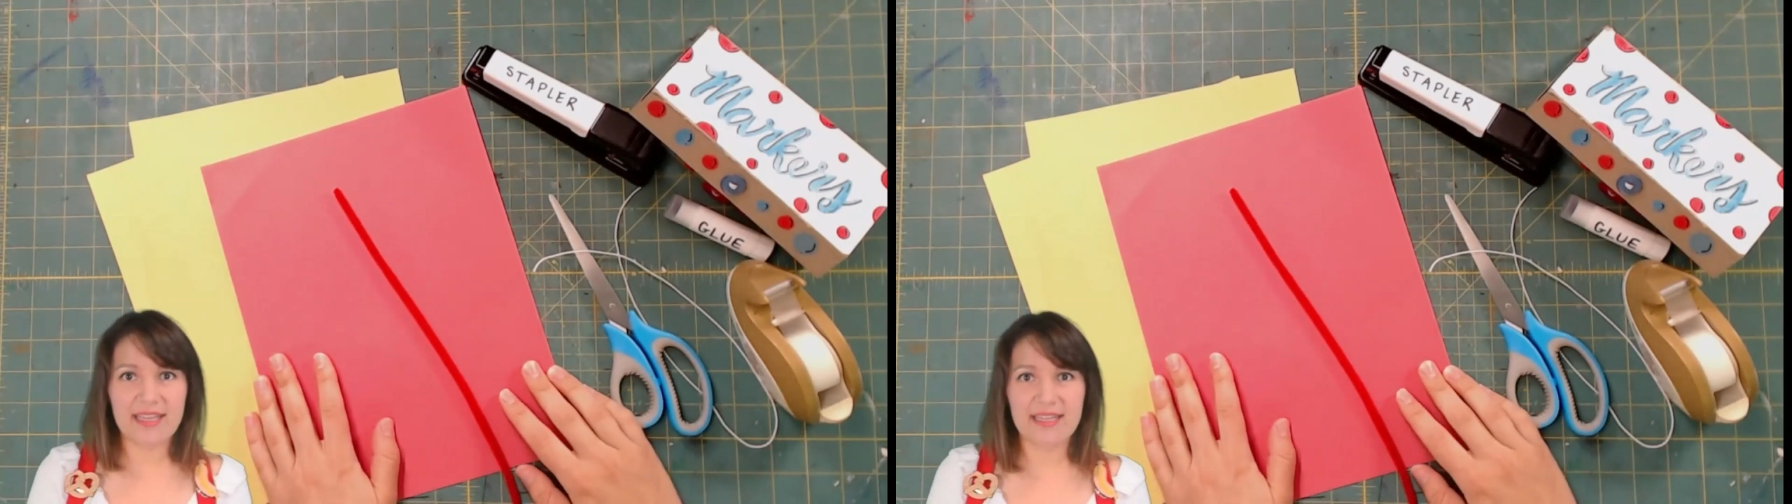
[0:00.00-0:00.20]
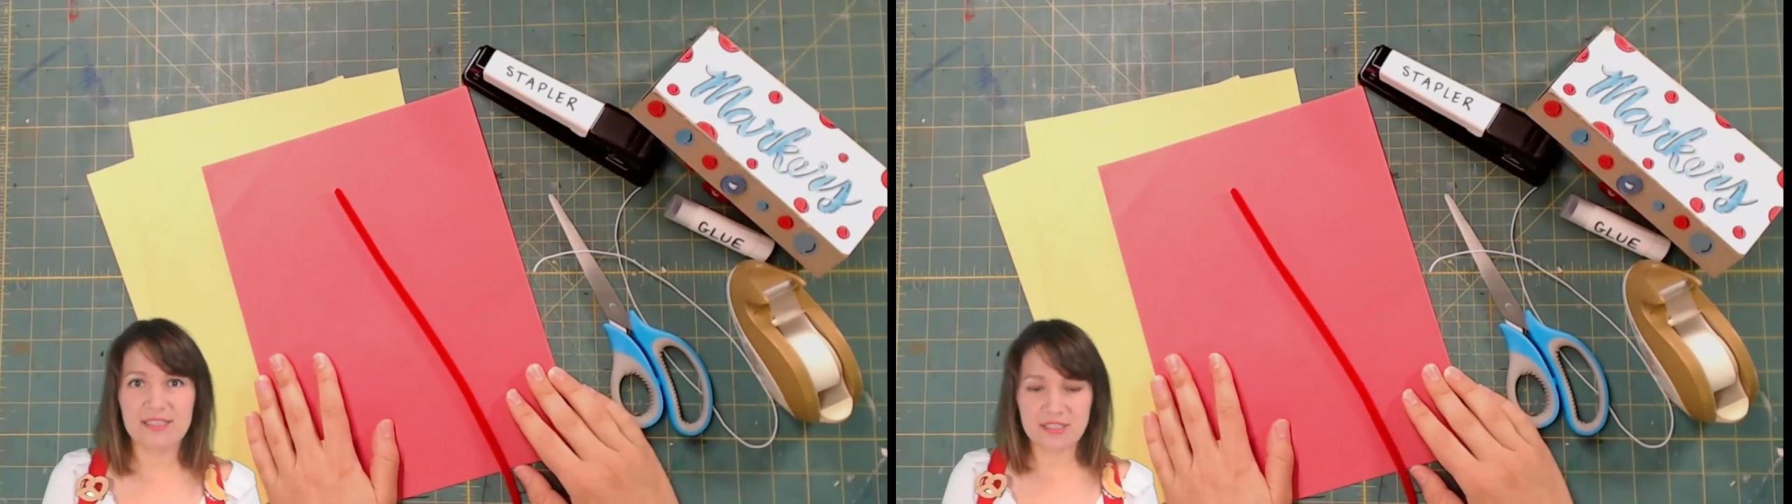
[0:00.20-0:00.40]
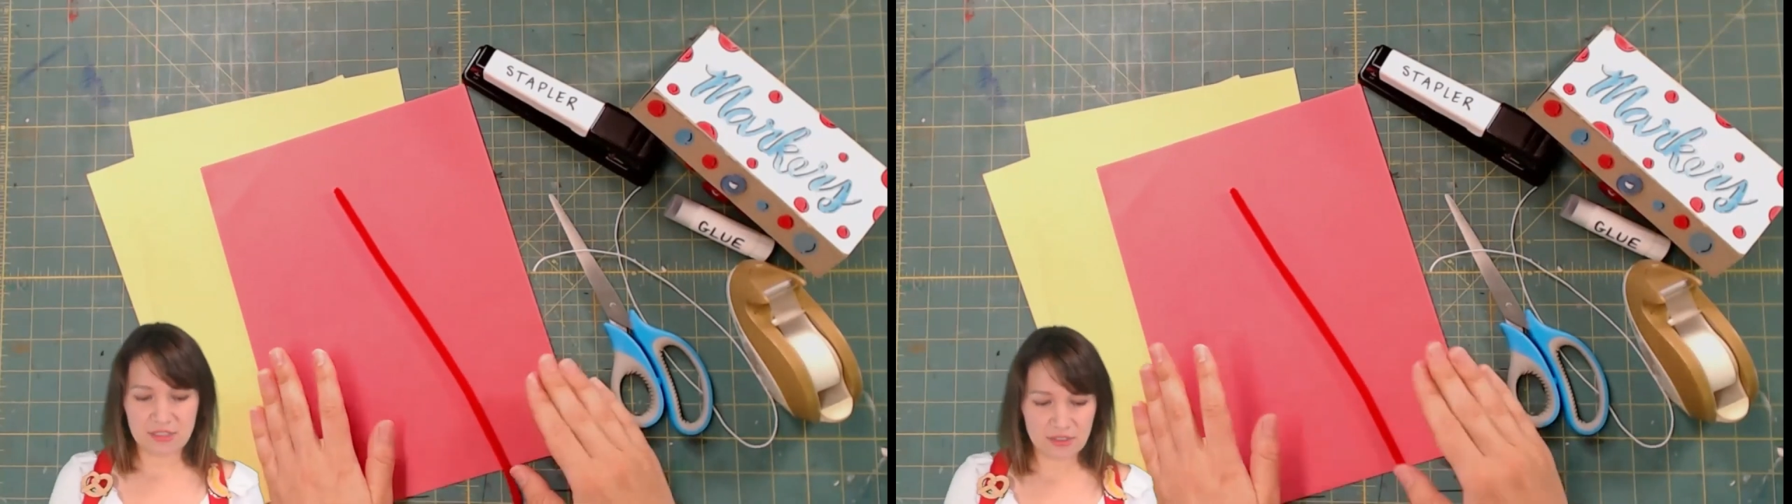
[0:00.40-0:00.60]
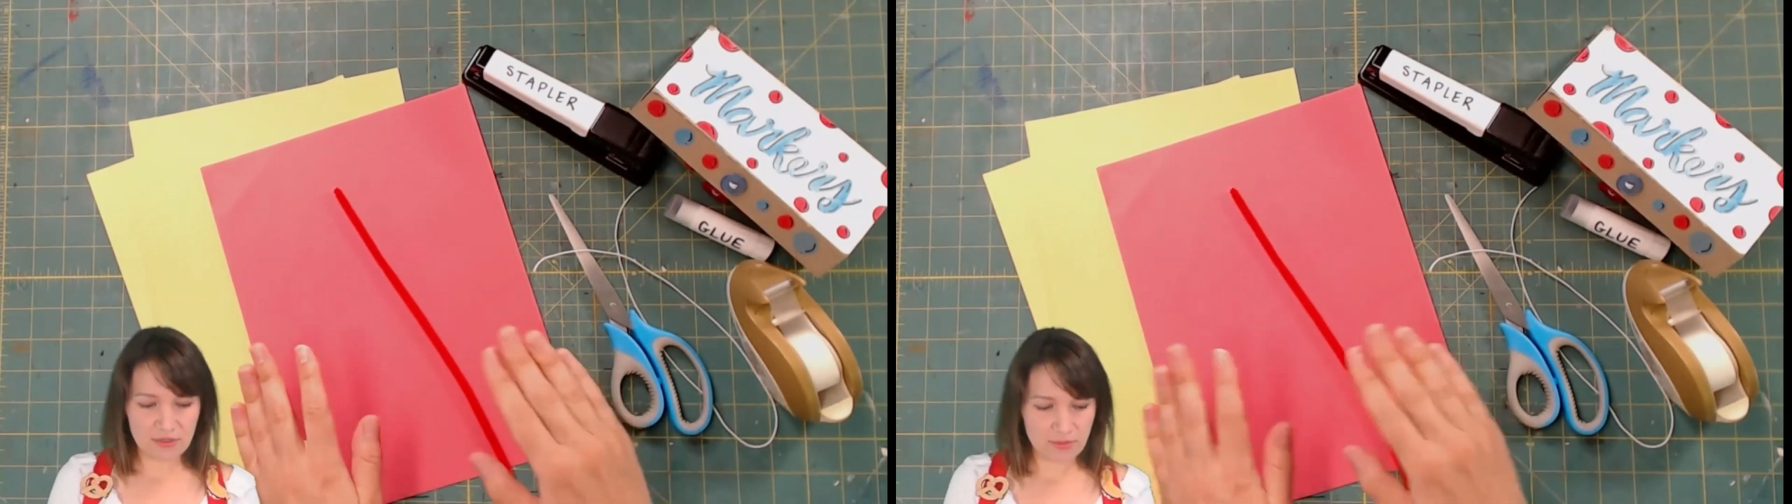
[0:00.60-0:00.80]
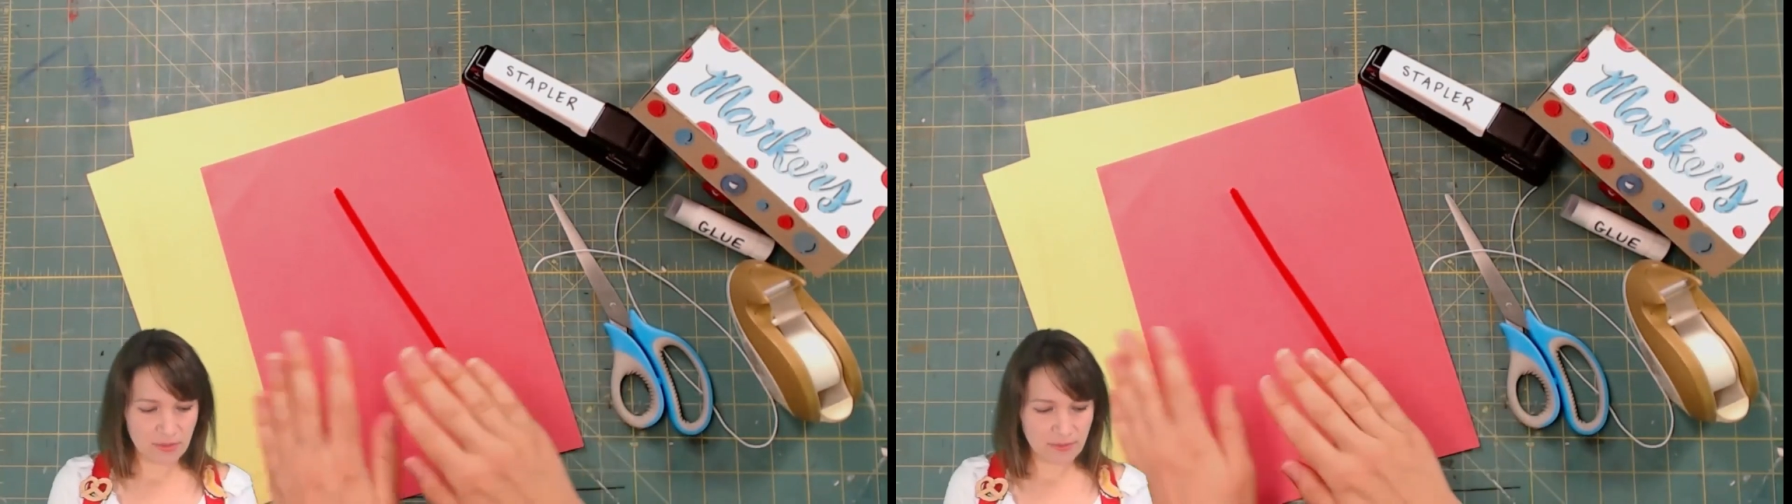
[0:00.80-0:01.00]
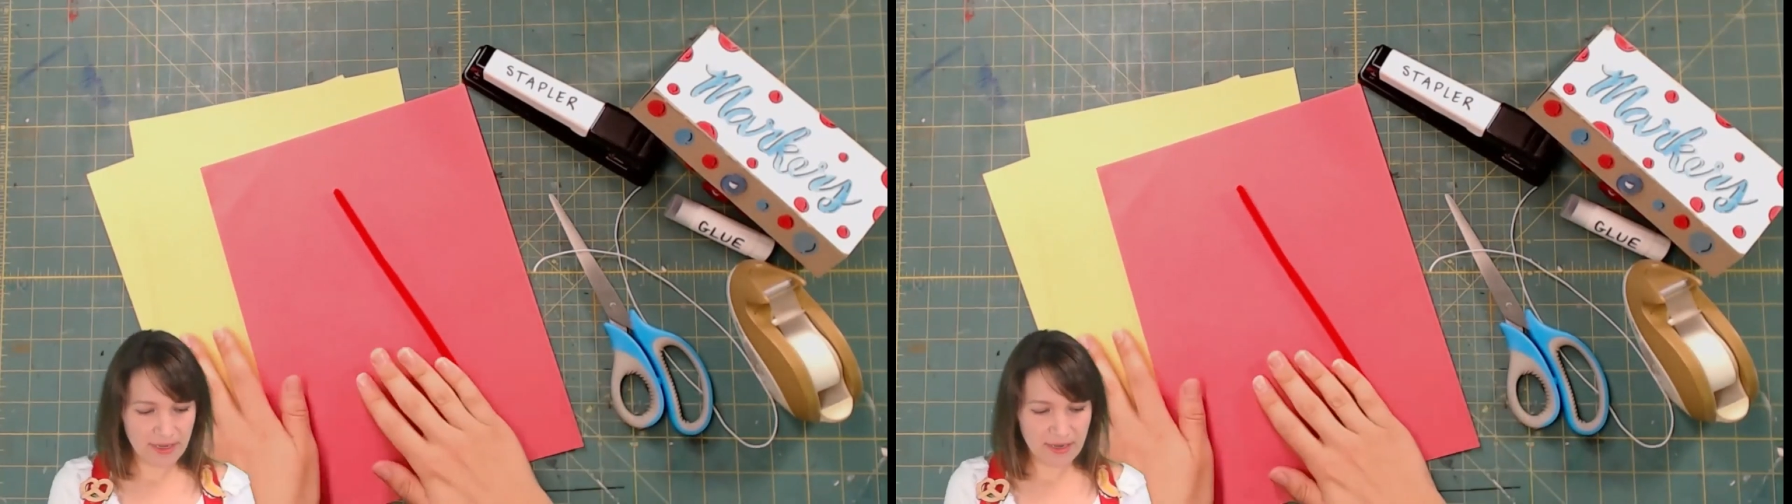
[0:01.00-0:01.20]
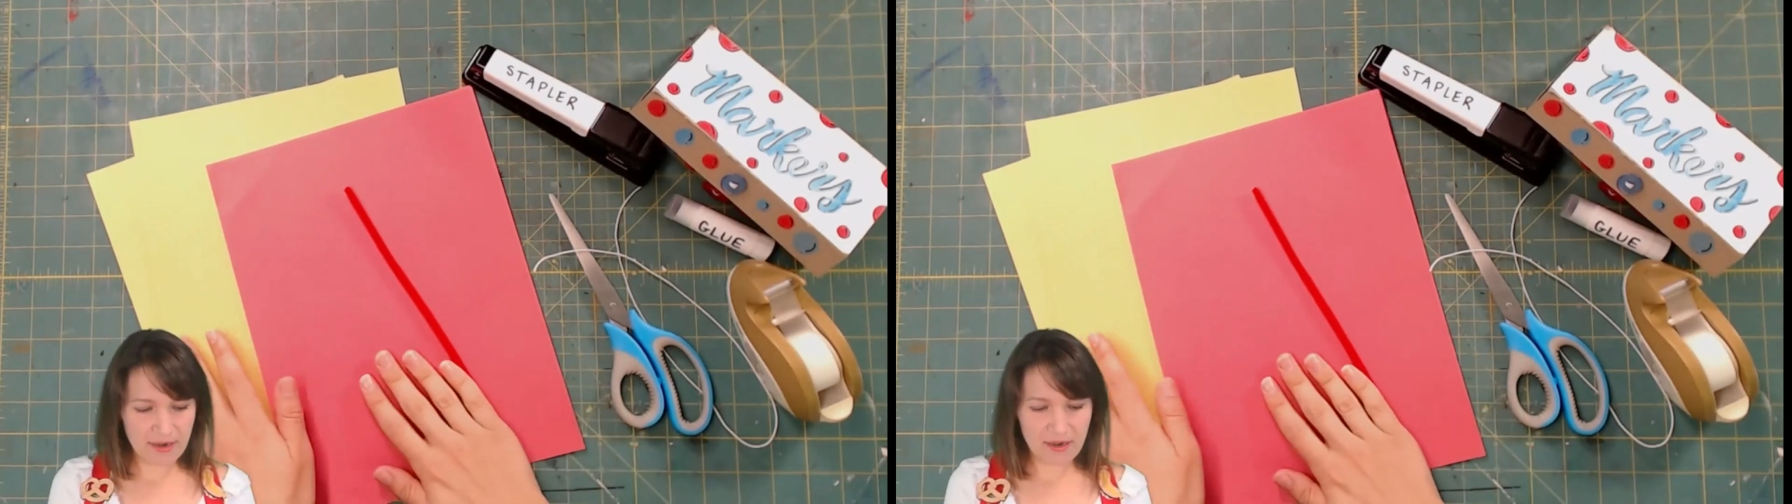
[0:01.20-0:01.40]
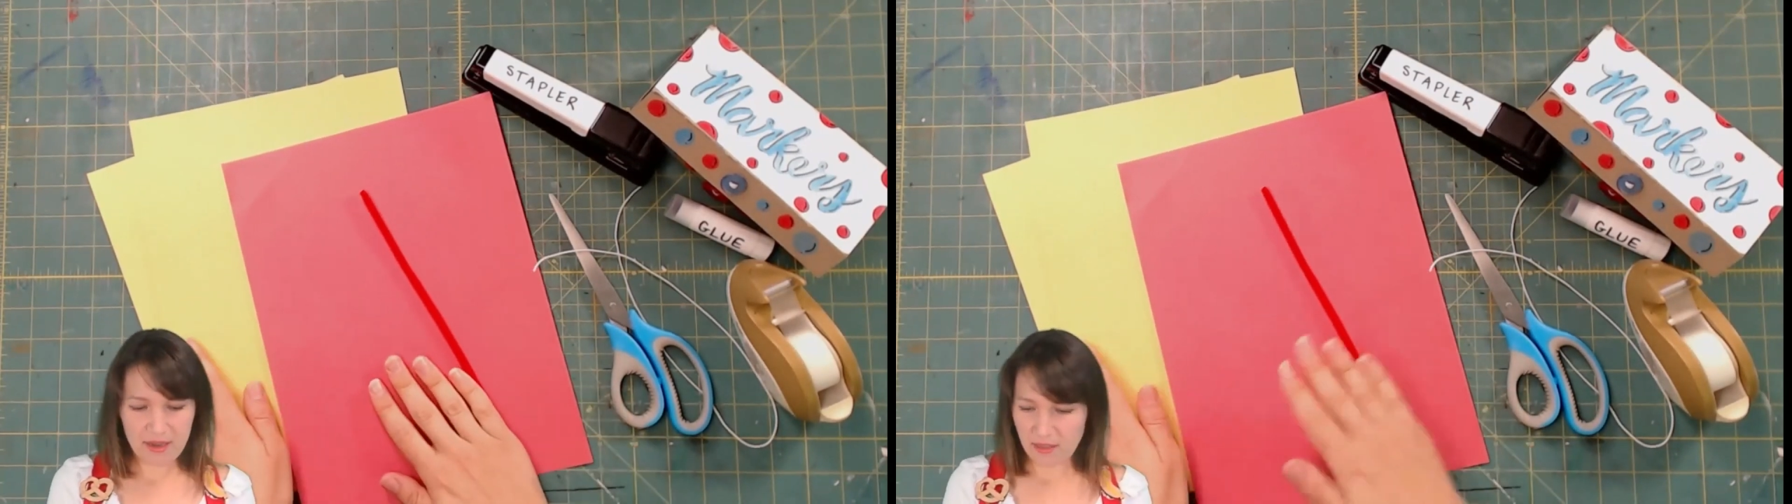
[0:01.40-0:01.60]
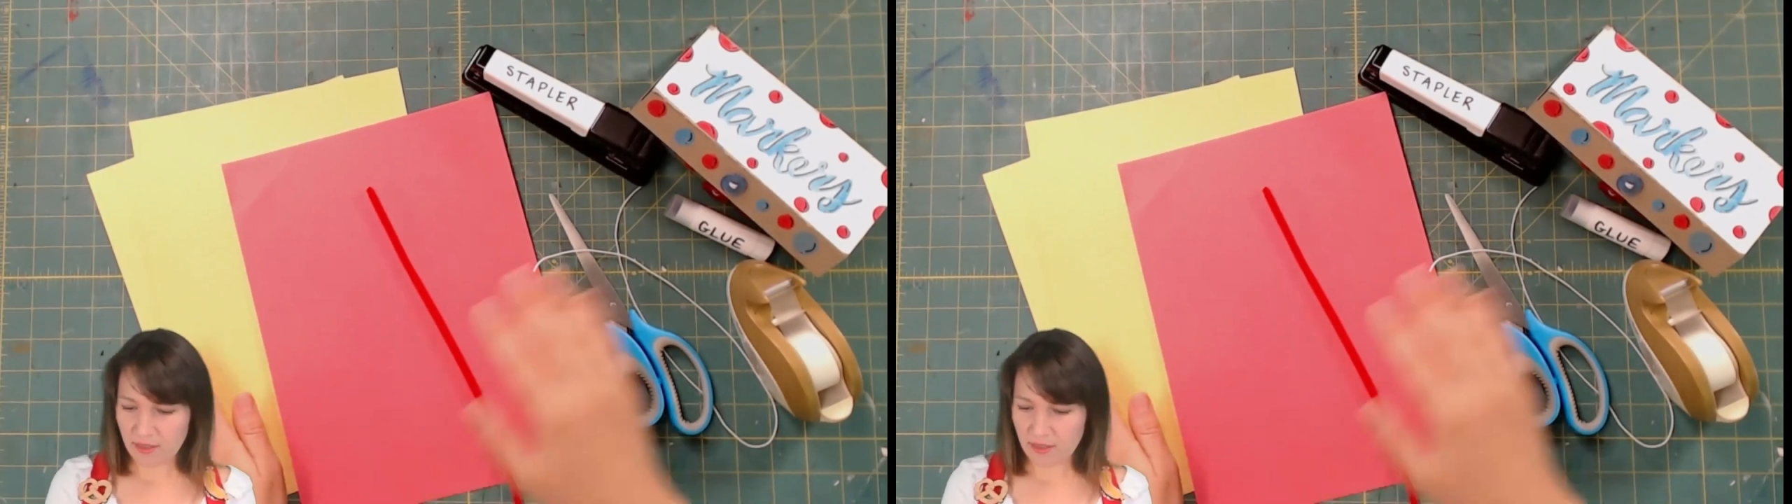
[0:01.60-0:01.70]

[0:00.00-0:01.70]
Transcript: is to prepare